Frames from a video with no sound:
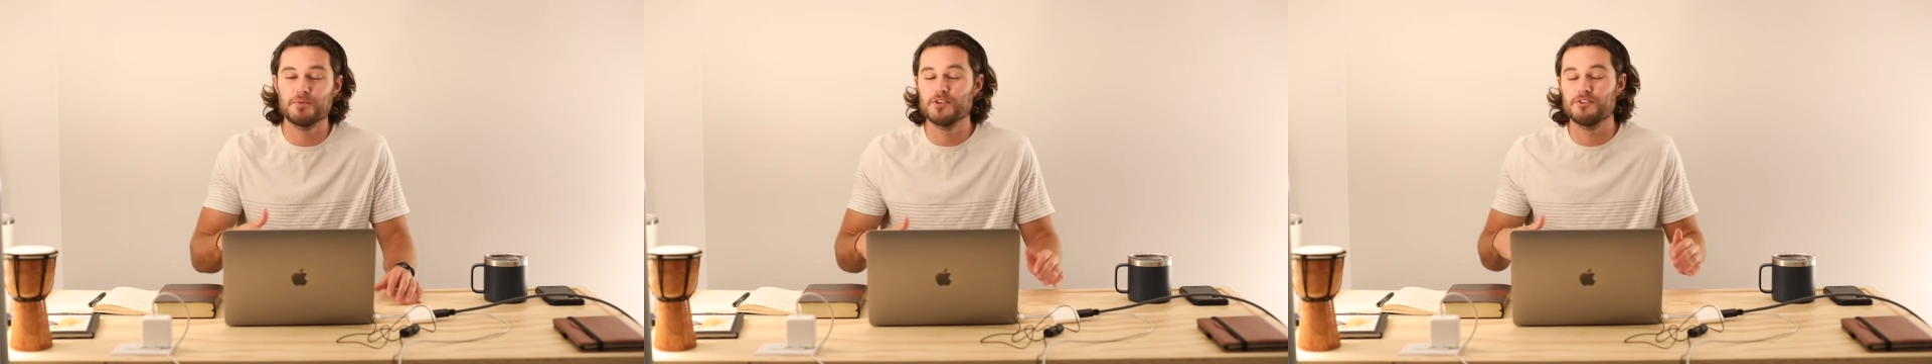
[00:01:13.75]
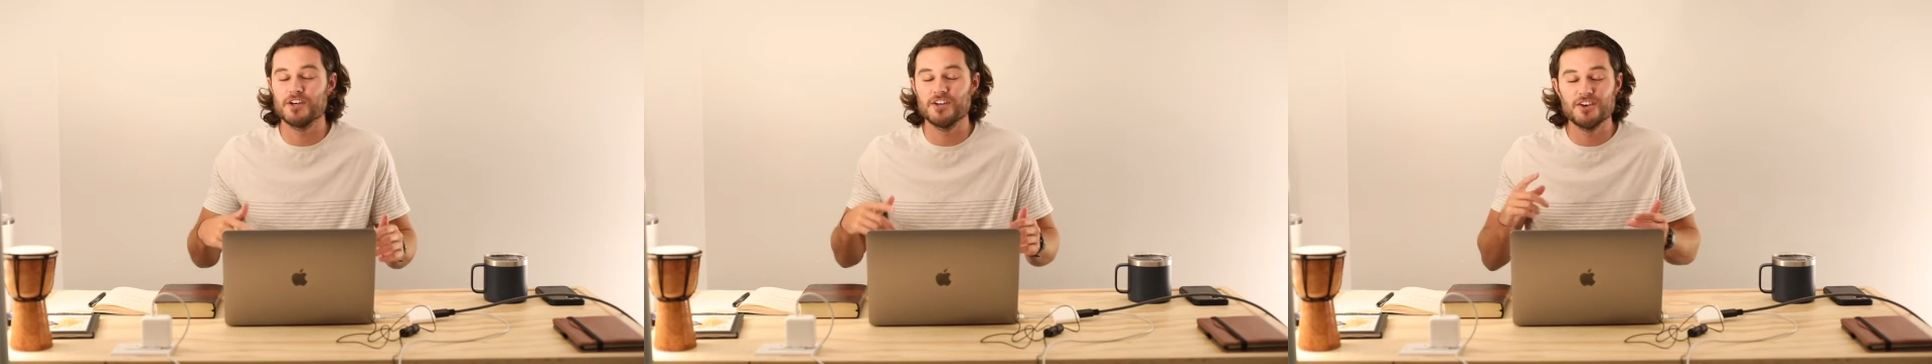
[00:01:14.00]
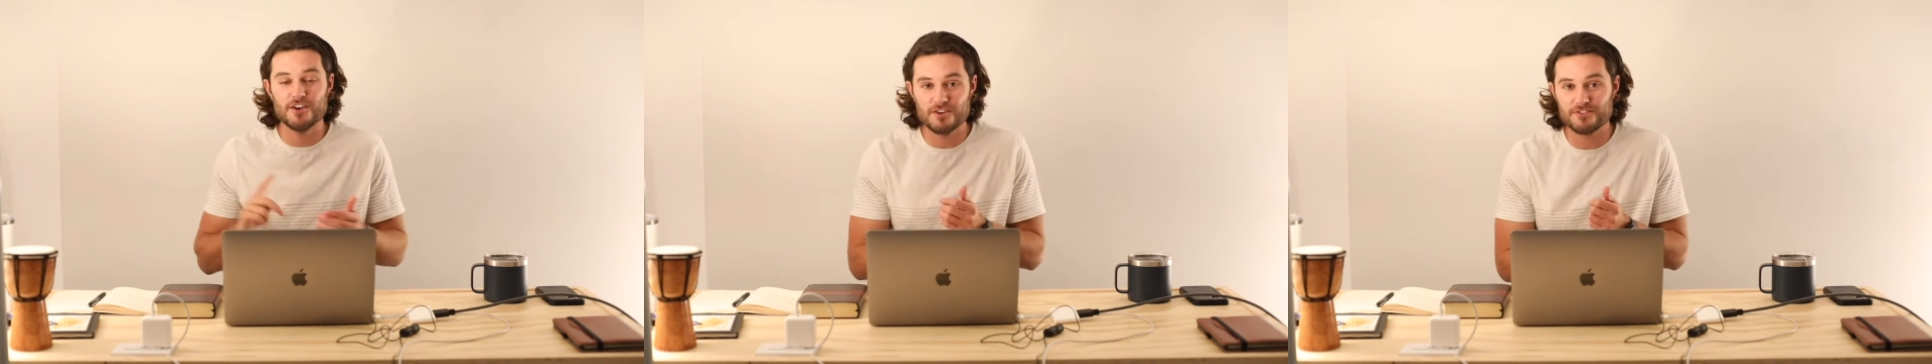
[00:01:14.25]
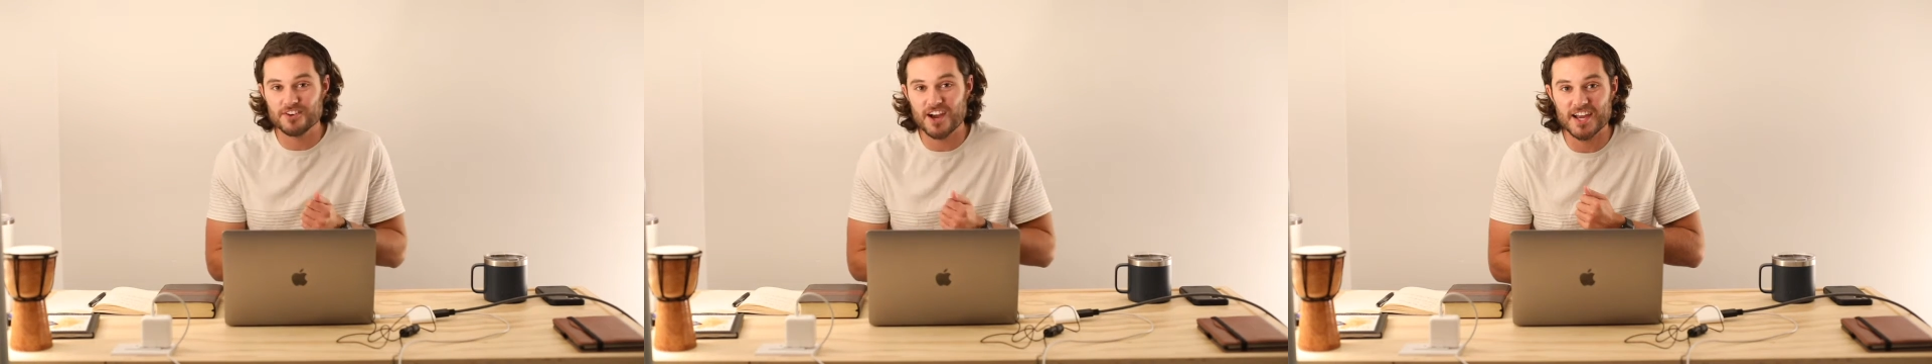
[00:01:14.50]
We're doing a
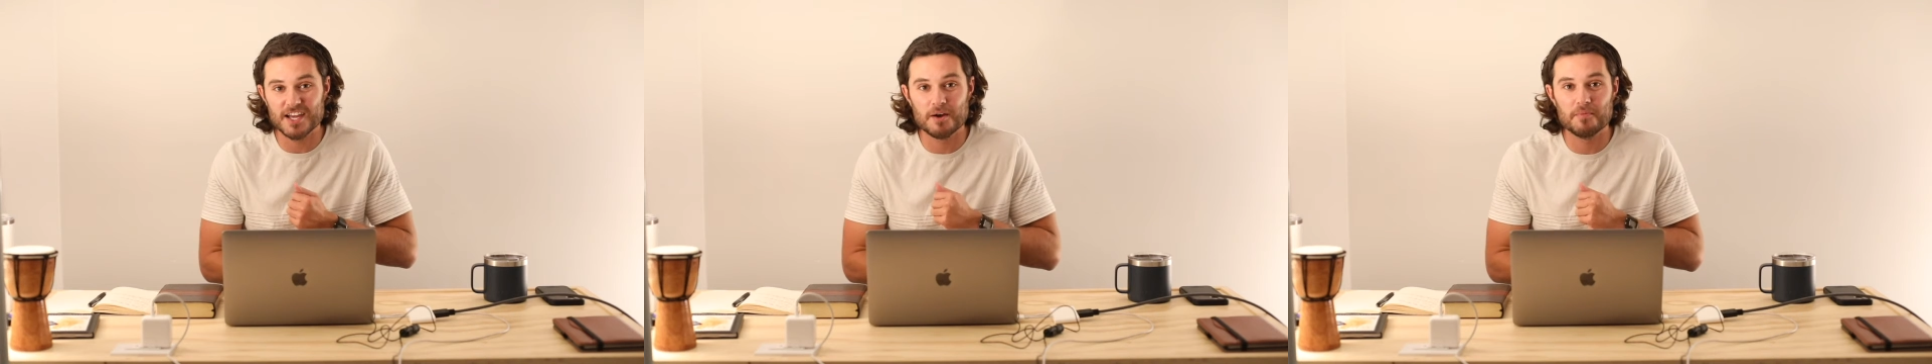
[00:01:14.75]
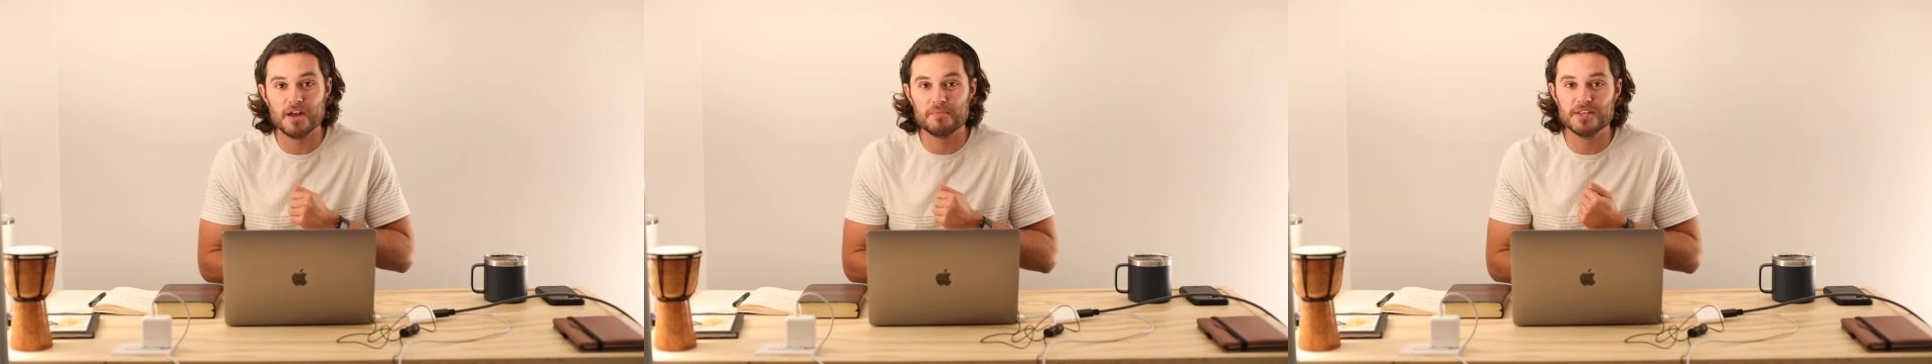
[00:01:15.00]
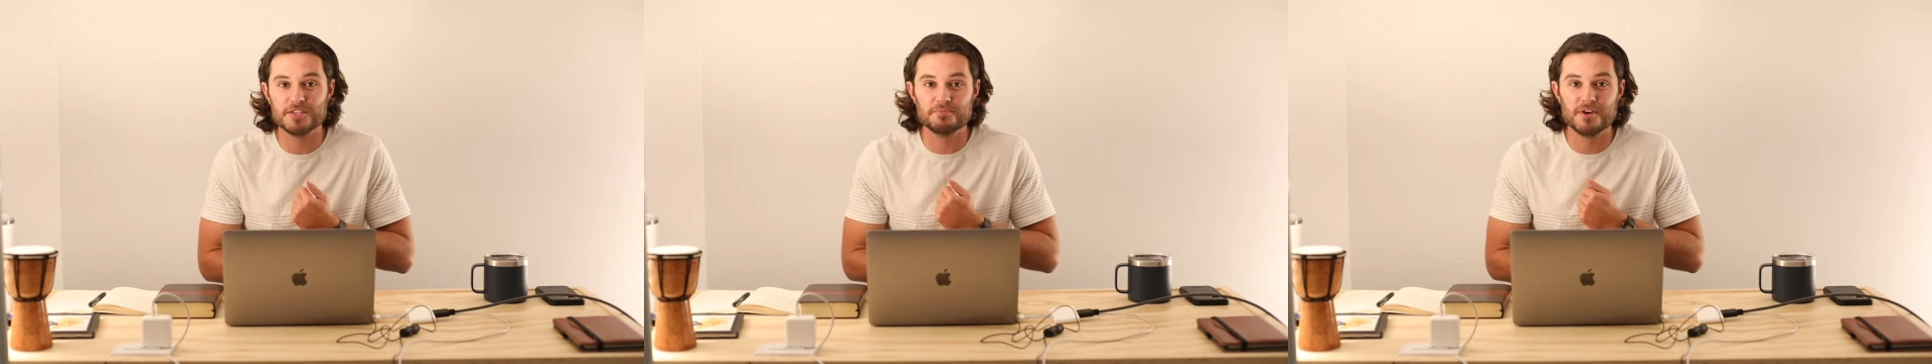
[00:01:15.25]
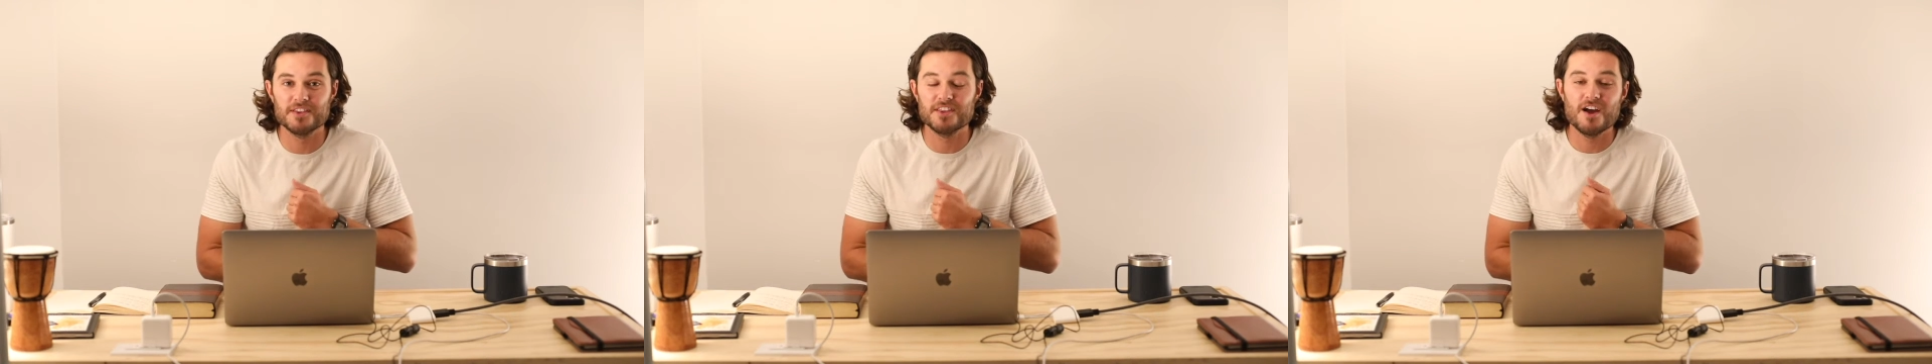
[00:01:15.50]
Nerf night coming up this
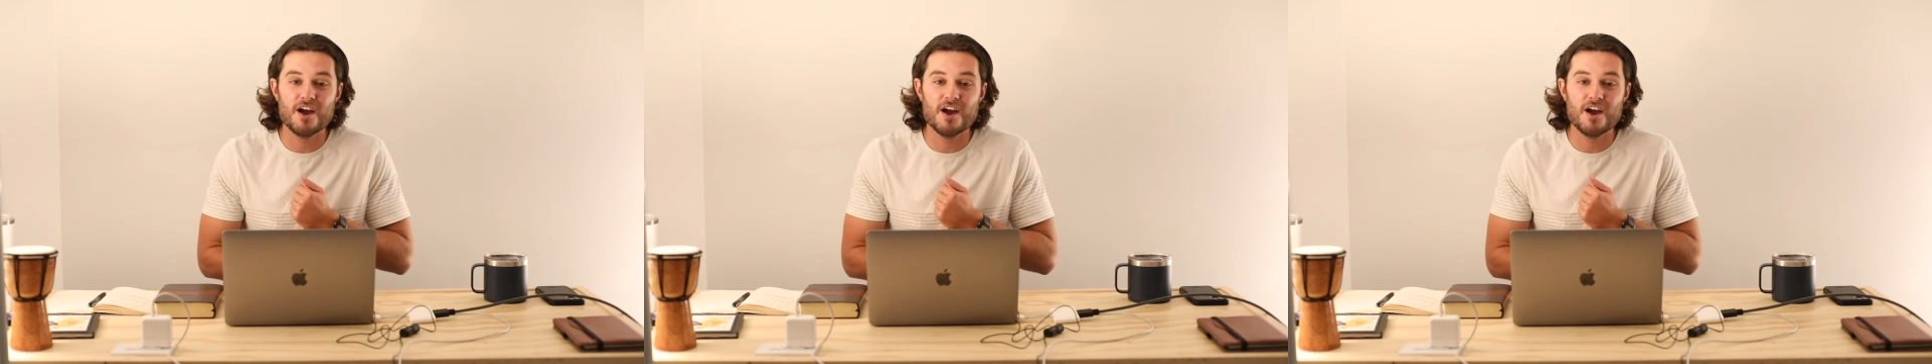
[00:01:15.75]
month